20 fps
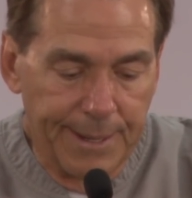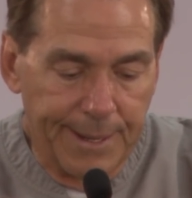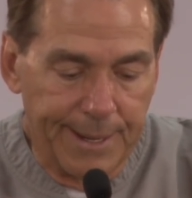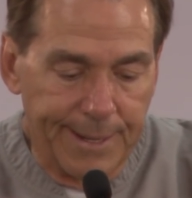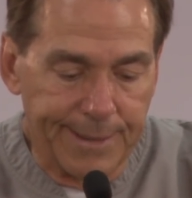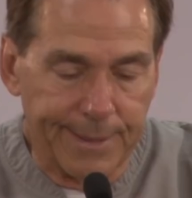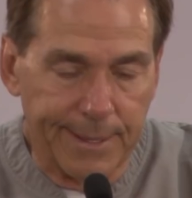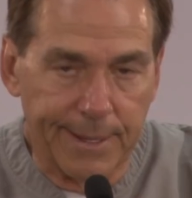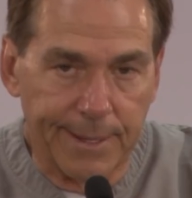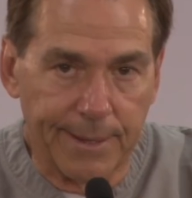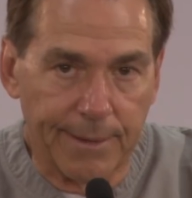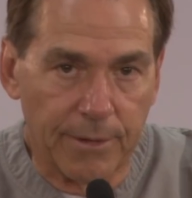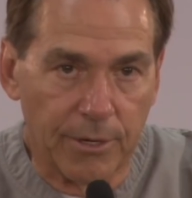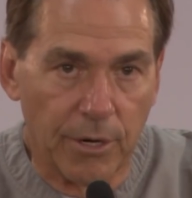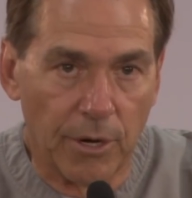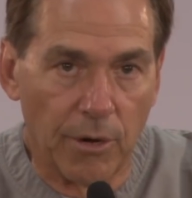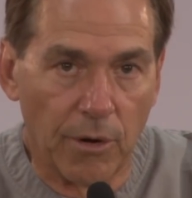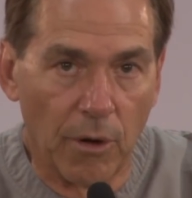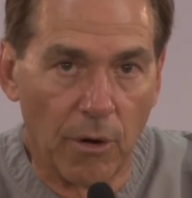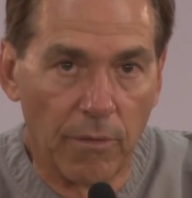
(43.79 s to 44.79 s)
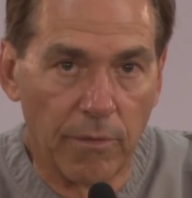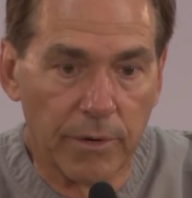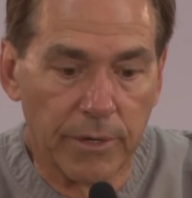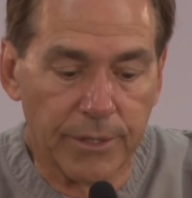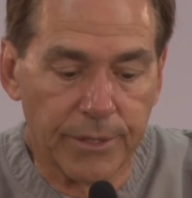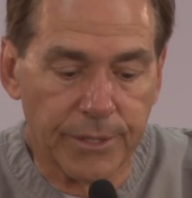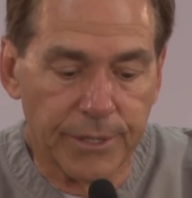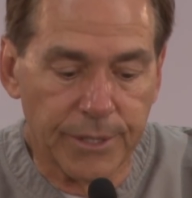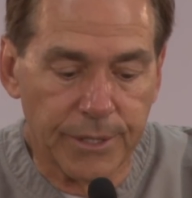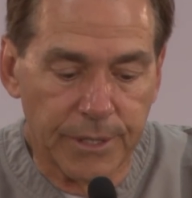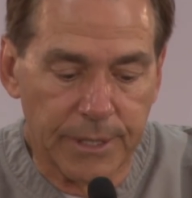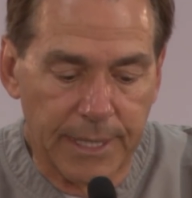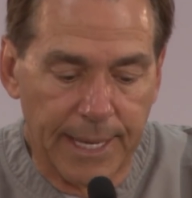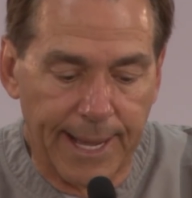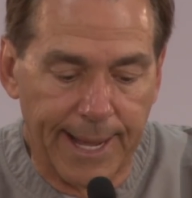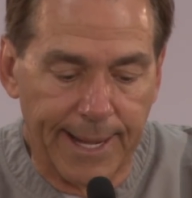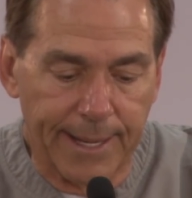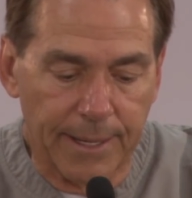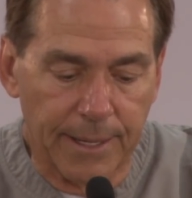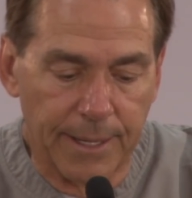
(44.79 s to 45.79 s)
I think turnovers,
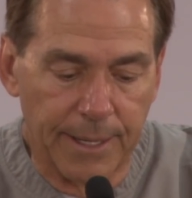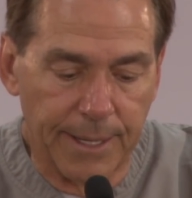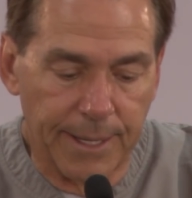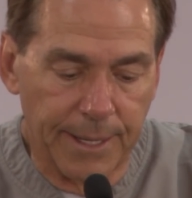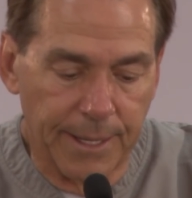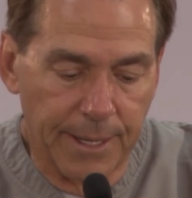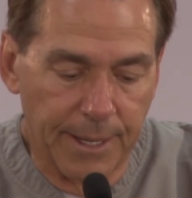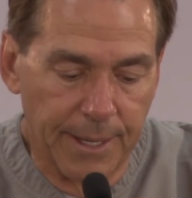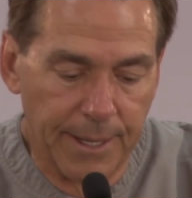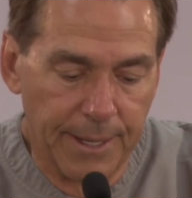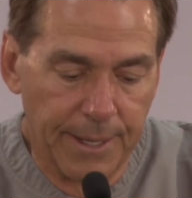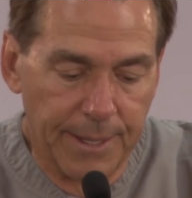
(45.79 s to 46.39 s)
tackling,